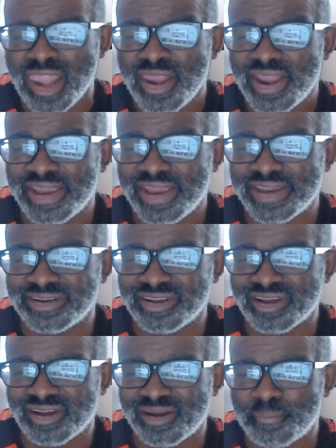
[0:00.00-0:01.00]
and
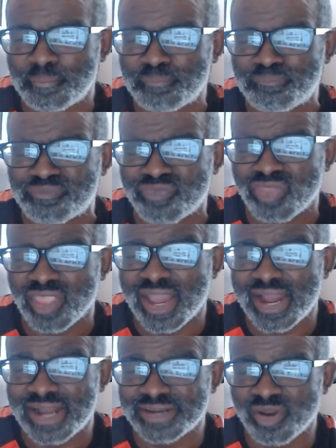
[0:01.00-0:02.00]

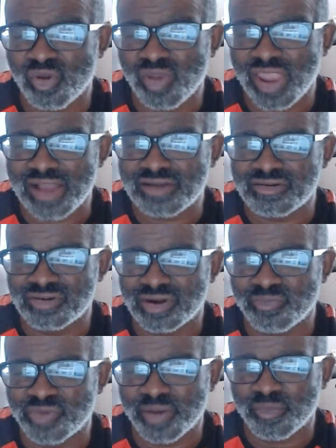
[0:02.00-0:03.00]
I don't lock her
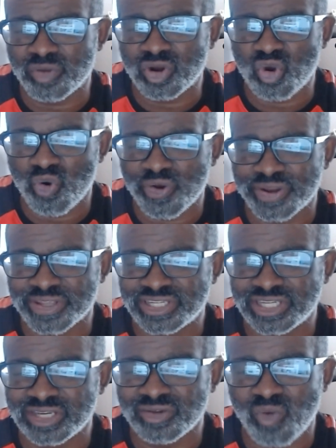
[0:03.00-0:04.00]
up when I'm recording.
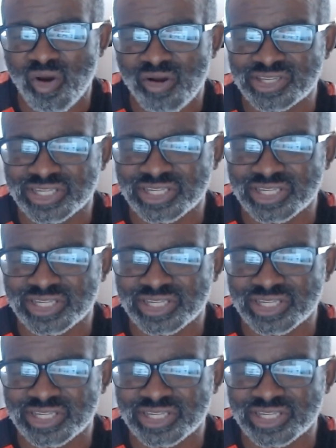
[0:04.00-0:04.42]
She walks in